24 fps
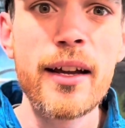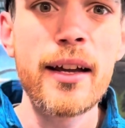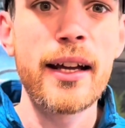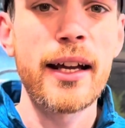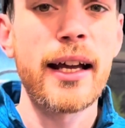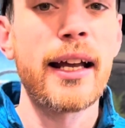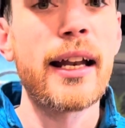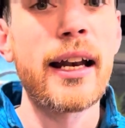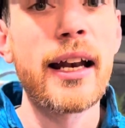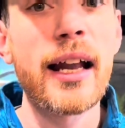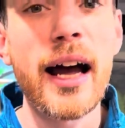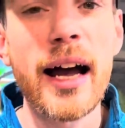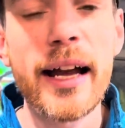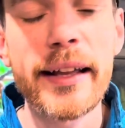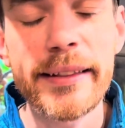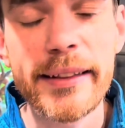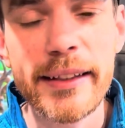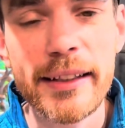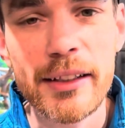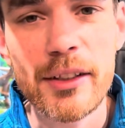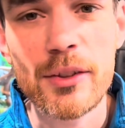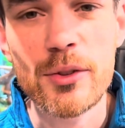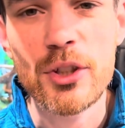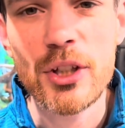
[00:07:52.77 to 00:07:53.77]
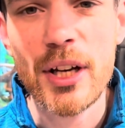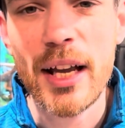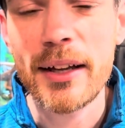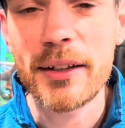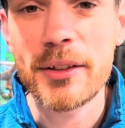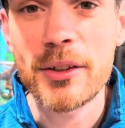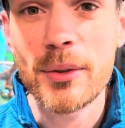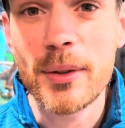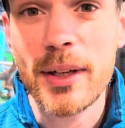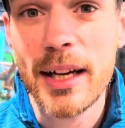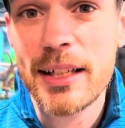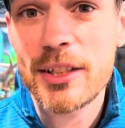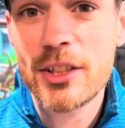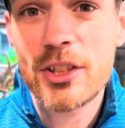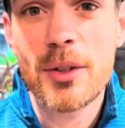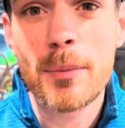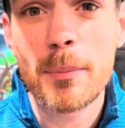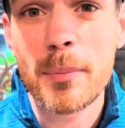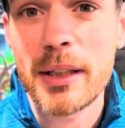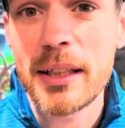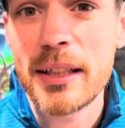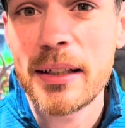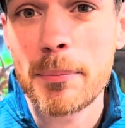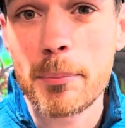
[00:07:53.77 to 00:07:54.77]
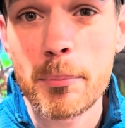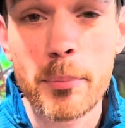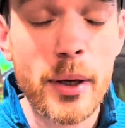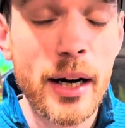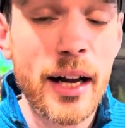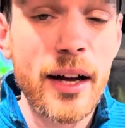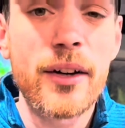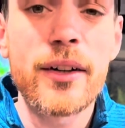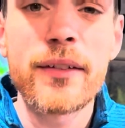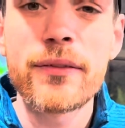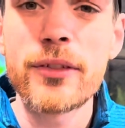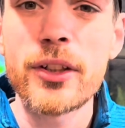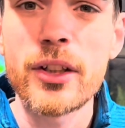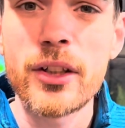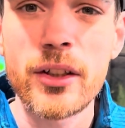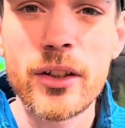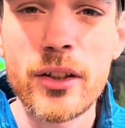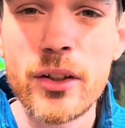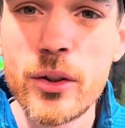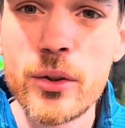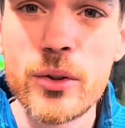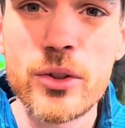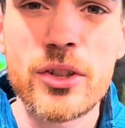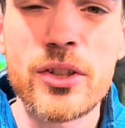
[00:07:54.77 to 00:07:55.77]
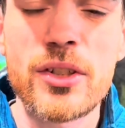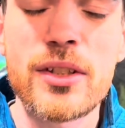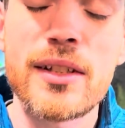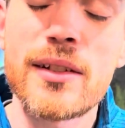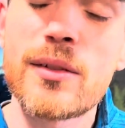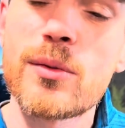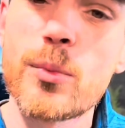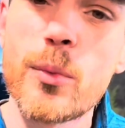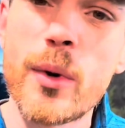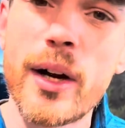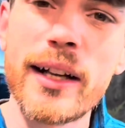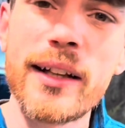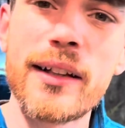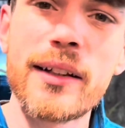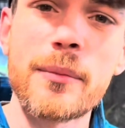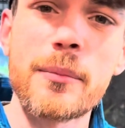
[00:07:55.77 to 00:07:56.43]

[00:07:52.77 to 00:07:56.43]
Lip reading: And I think you guys should be proud of your enclosures as well,